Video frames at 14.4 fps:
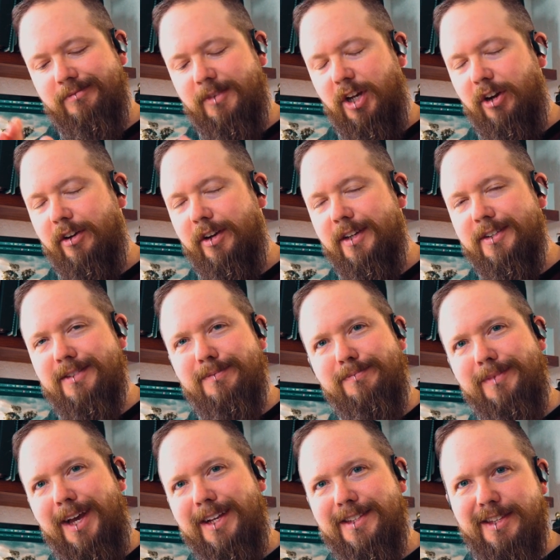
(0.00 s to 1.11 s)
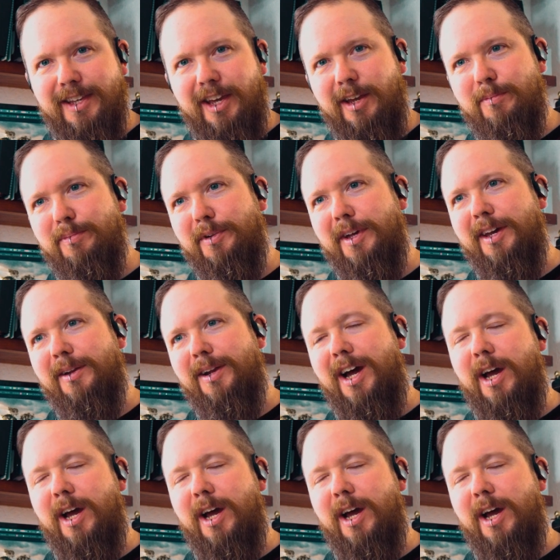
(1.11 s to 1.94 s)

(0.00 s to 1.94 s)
there it is. That's the game plan.